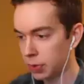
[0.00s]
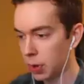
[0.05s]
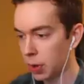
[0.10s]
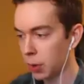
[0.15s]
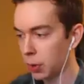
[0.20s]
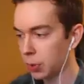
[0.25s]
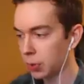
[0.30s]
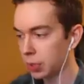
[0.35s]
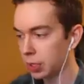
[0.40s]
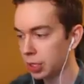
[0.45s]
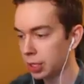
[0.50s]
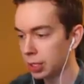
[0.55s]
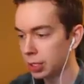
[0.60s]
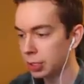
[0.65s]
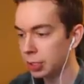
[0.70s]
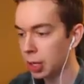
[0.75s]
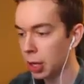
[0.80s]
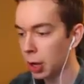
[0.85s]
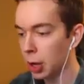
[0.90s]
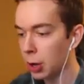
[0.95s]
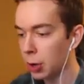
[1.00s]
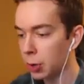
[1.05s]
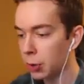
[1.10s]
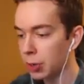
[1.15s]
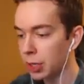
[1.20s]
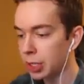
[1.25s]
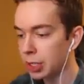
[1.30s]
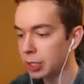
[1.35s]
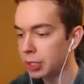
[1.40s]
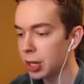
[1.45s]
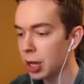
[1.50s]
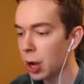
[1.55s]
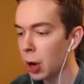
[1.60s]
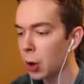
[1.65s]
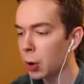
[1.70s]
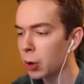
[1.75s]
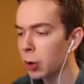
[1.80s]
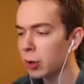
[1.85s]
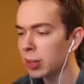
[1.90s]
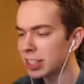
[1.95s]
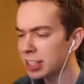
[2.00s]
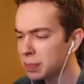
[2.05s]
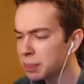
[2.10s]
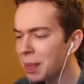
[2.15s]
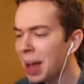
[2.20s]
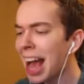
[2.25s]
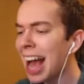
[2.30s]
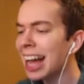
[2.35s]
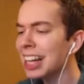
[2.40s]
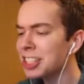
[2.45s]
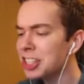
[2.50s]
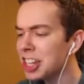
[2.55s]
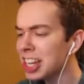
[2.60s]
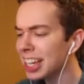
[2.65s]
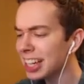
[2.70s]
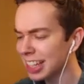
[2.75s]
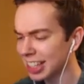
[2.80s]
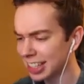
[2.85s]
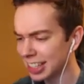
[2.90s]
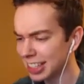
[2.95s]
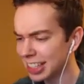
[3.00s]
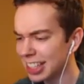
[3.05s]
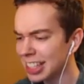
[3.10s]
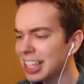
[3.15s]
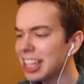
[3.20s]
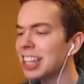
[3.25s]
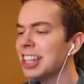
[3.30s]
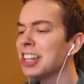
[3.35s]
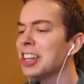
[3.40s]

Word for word: No, no, no, it's magic. You